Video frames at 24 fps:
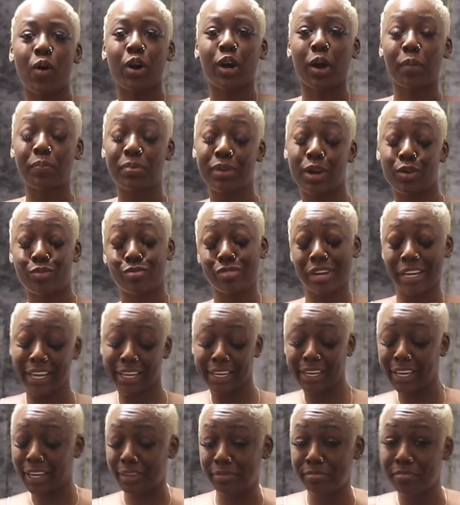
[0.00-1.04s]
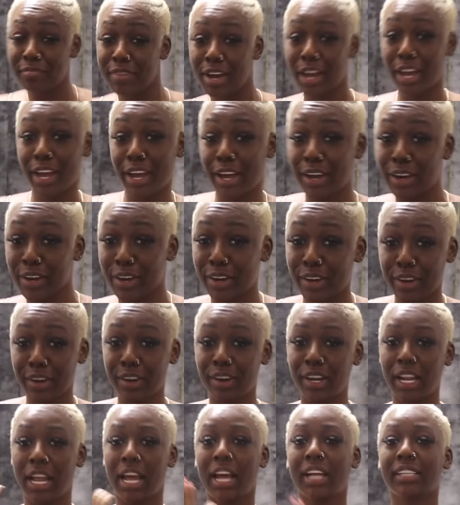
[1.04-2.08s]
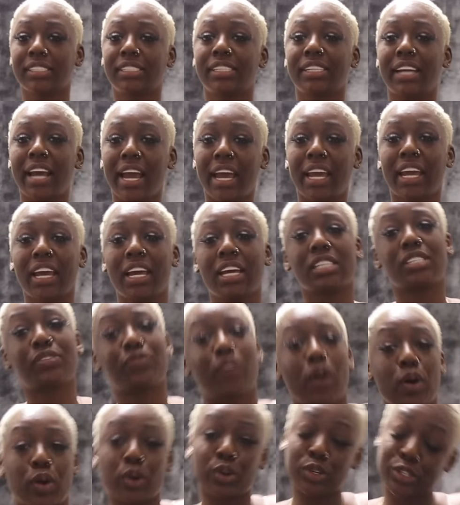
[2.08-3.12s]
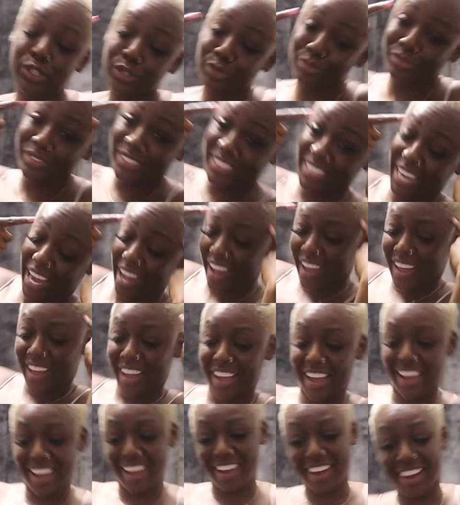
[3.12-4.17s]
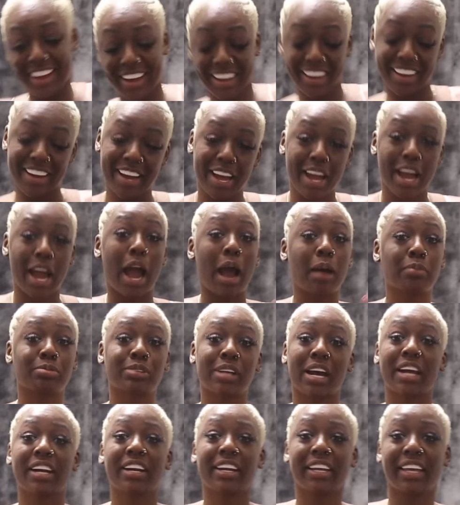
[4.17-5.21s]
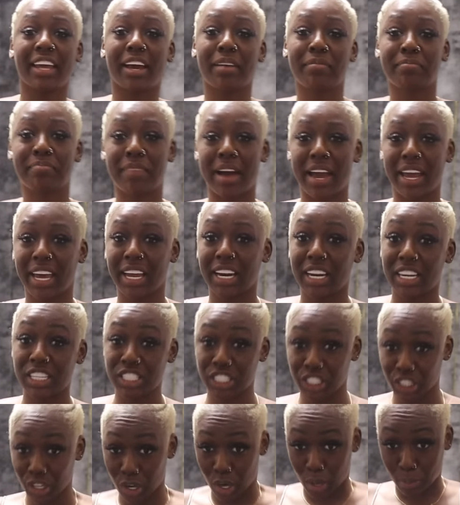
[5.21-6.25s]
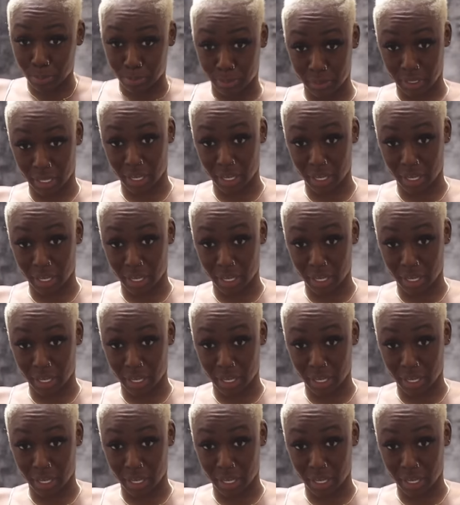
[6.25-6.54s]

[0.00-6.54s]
woke up in a really good mood. Today is photo shoot day. I'm trying to get my energy up